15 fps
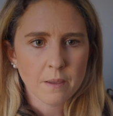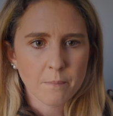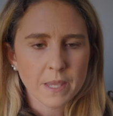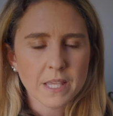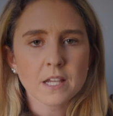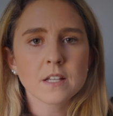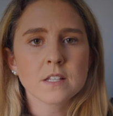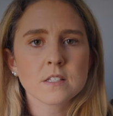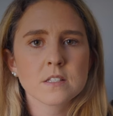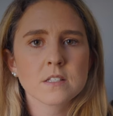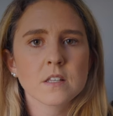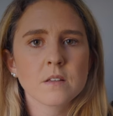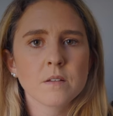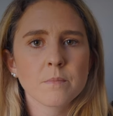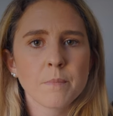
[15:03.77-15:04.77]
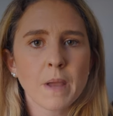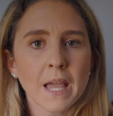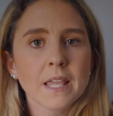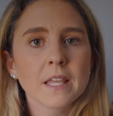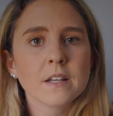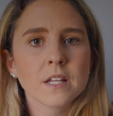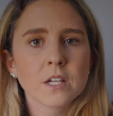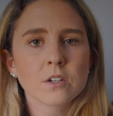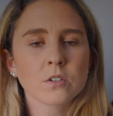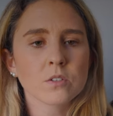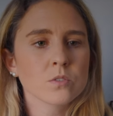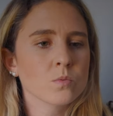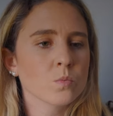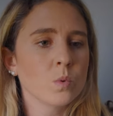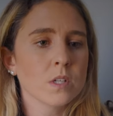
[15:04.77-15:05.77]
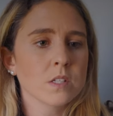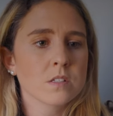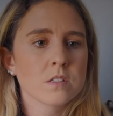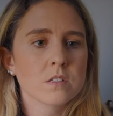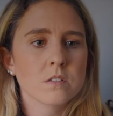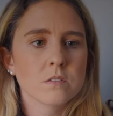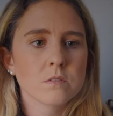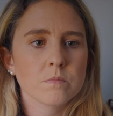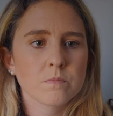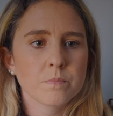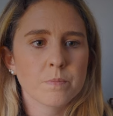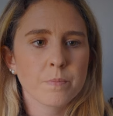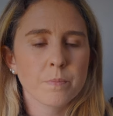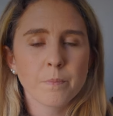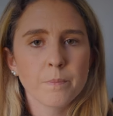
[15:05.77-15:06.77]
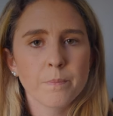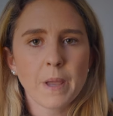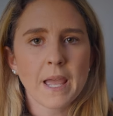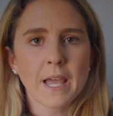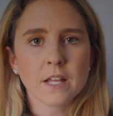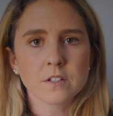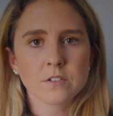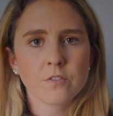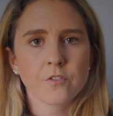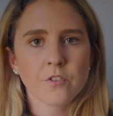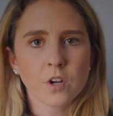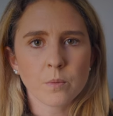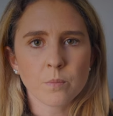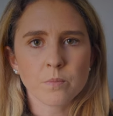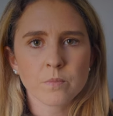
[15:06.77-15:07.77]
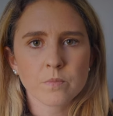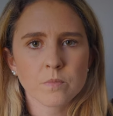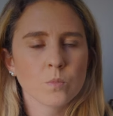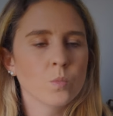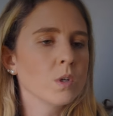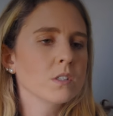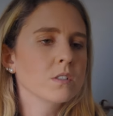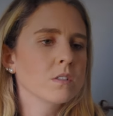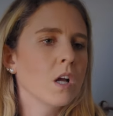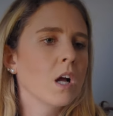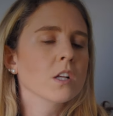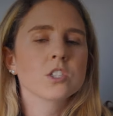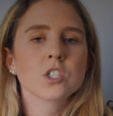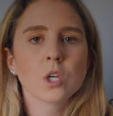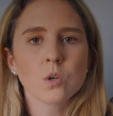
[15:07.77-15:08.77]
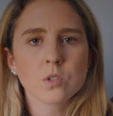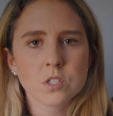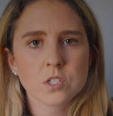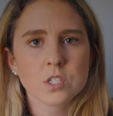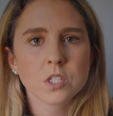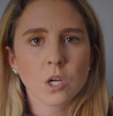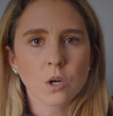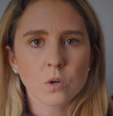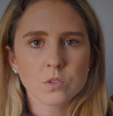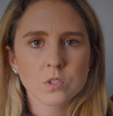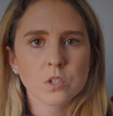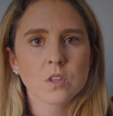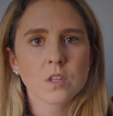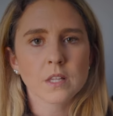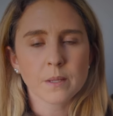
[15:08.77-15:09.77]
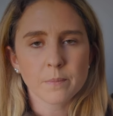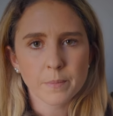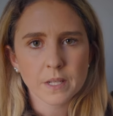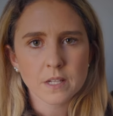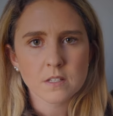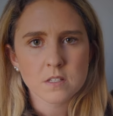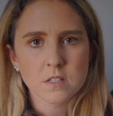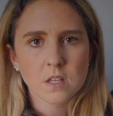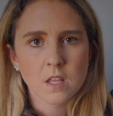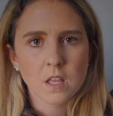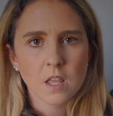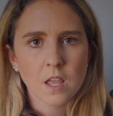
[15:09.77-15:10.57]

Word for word: because Maggie Nichols was banned from, was not chosen to go to the Olympics.